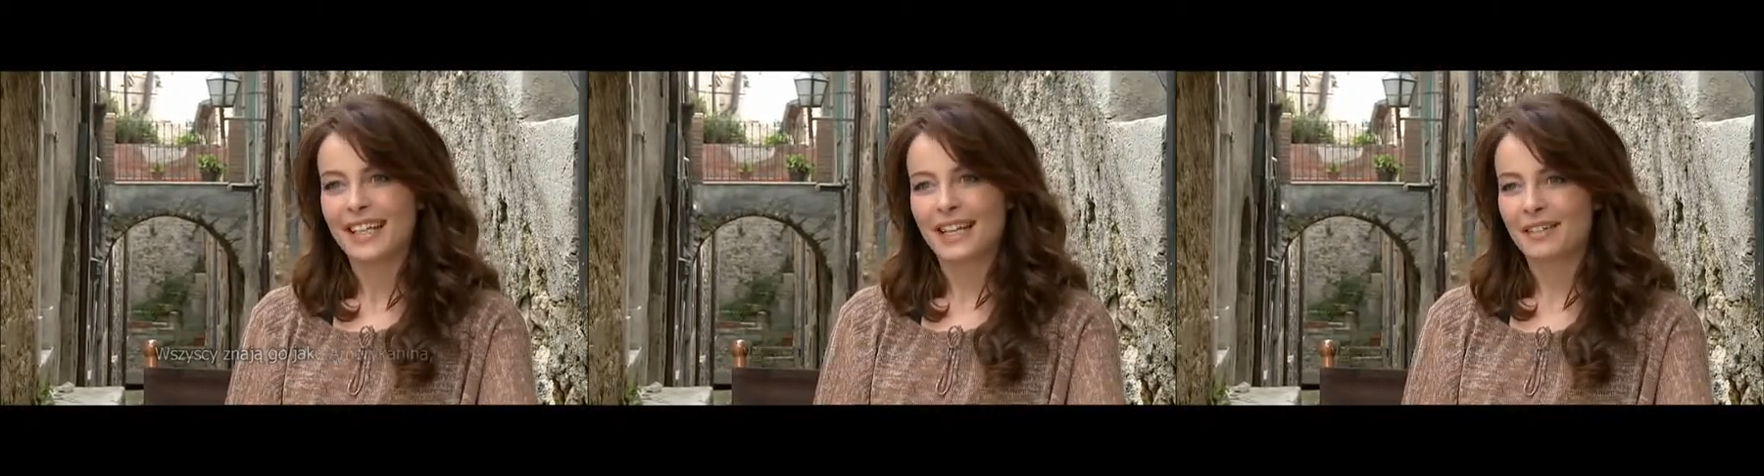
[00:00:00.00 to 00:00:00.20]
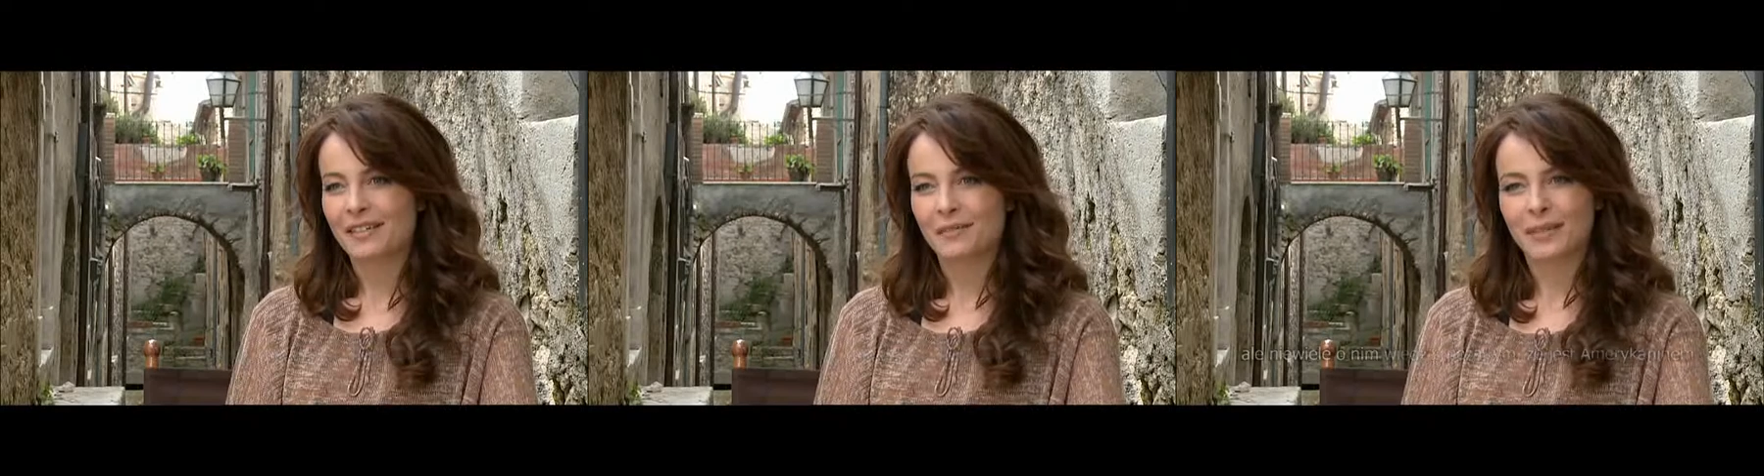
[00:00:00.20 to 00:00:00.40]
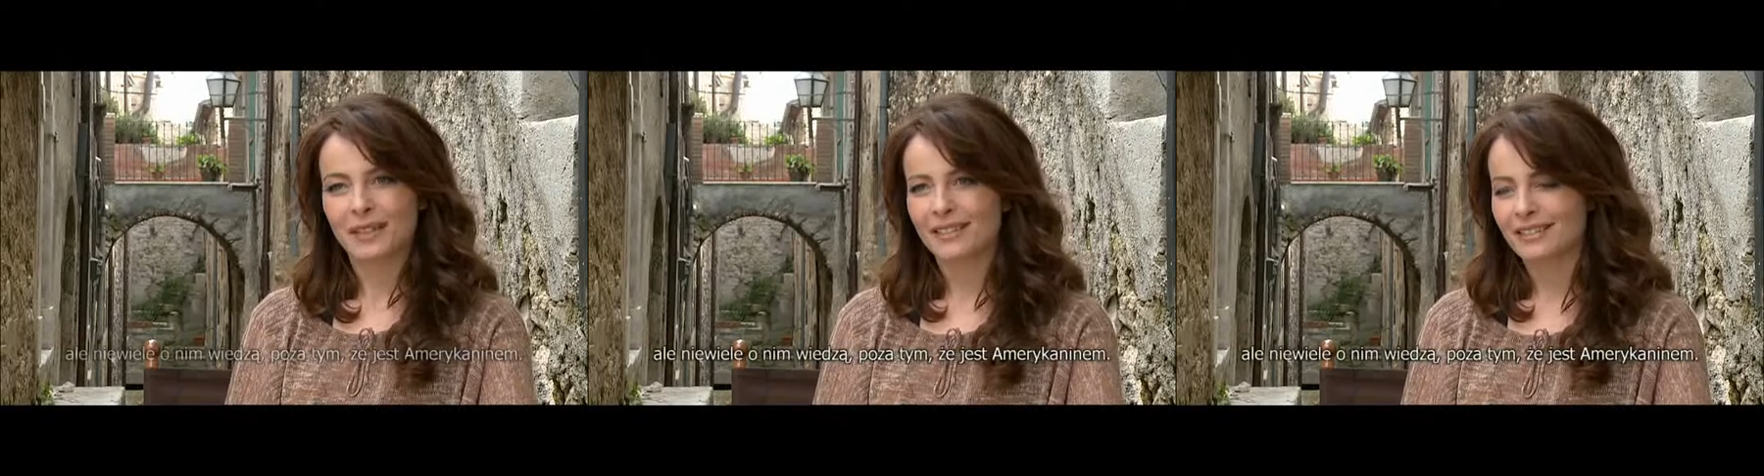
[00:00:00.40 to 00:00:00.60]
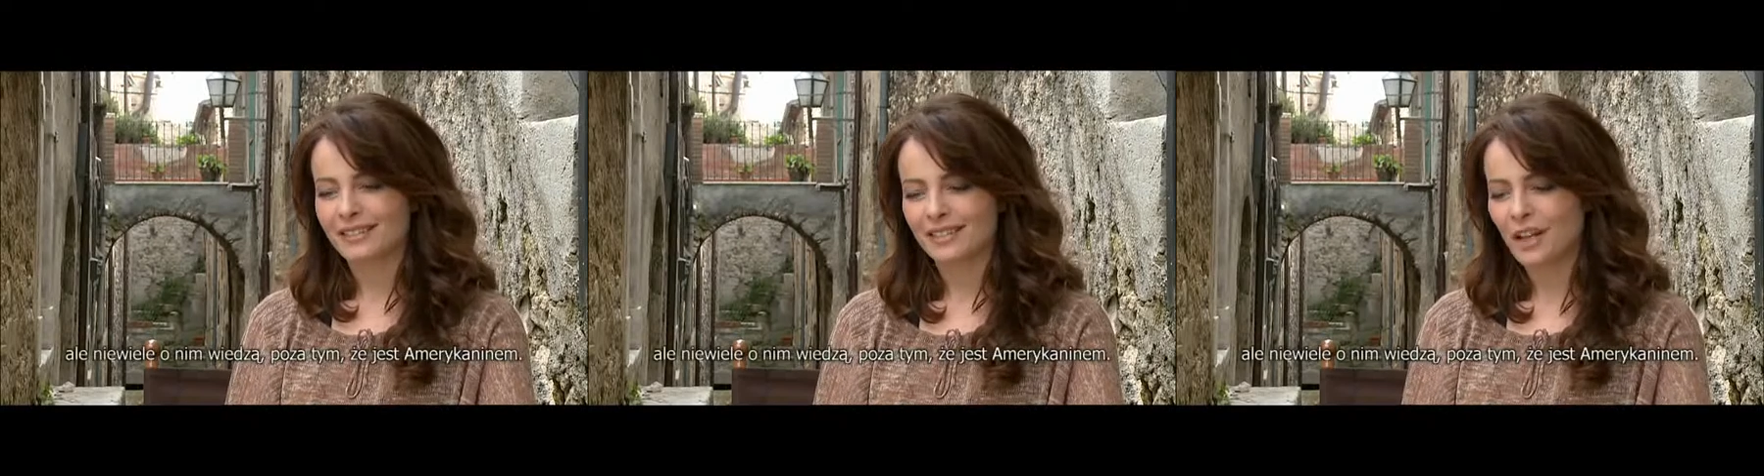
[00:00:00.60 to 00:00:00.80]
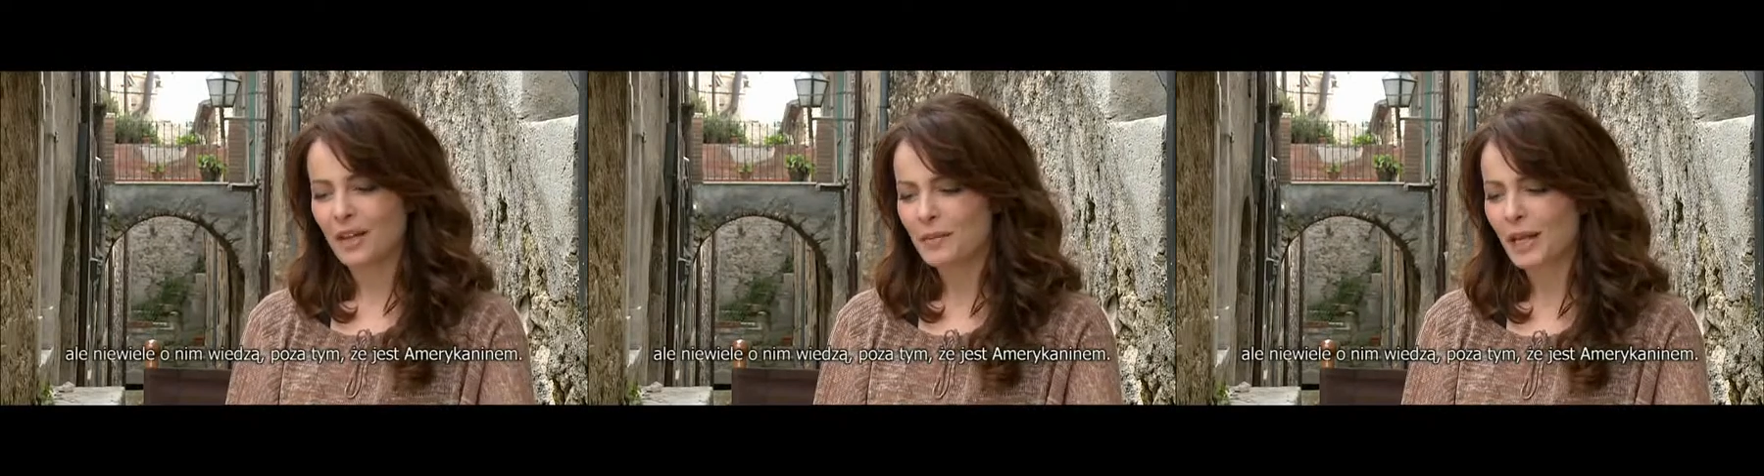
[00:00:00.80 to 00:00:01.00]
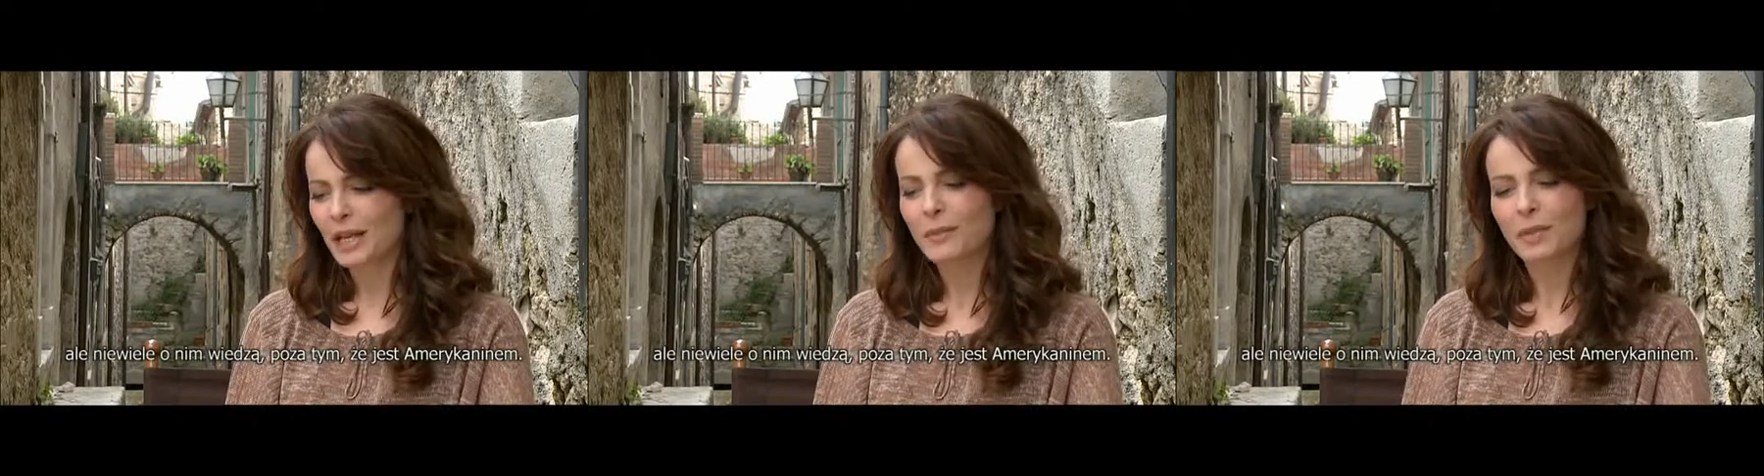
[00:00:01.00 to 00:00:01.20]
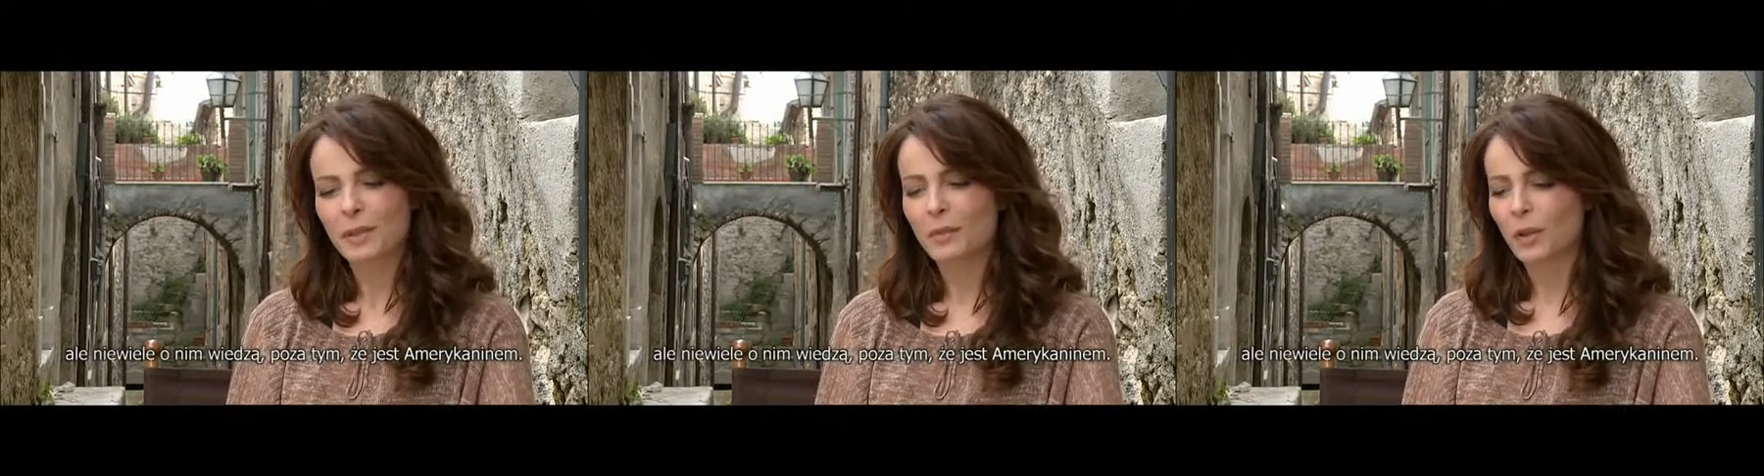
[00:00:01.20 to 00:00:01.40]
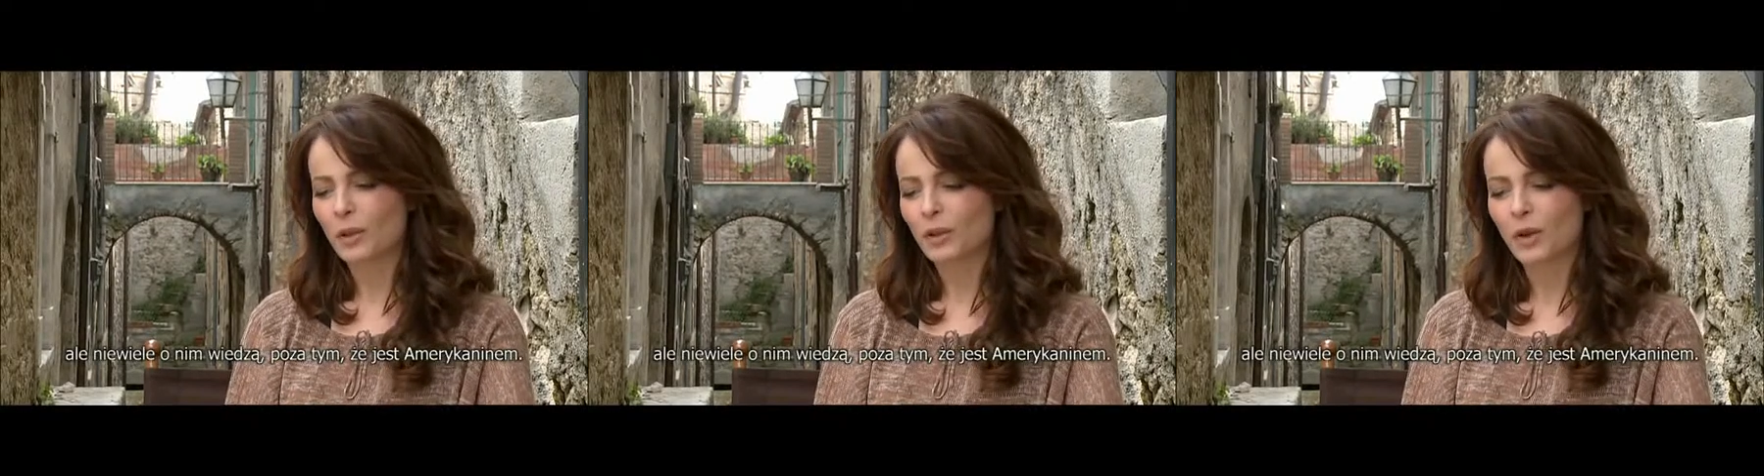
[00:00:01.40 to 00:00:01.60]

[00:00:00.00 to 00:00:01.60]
Uh, but not many people